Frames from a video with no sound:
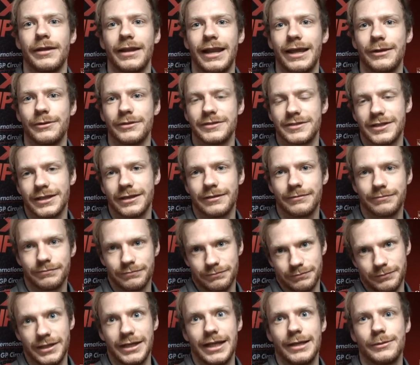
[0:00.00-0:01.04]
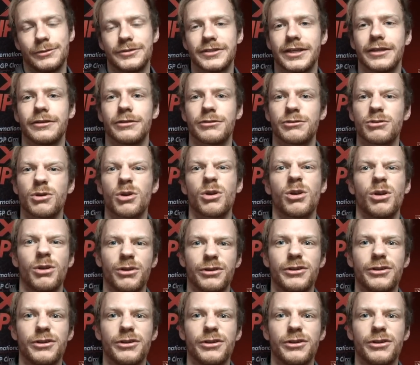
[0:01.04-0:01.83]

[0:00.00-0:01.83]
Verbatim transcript: allowing to get being able to get the throttle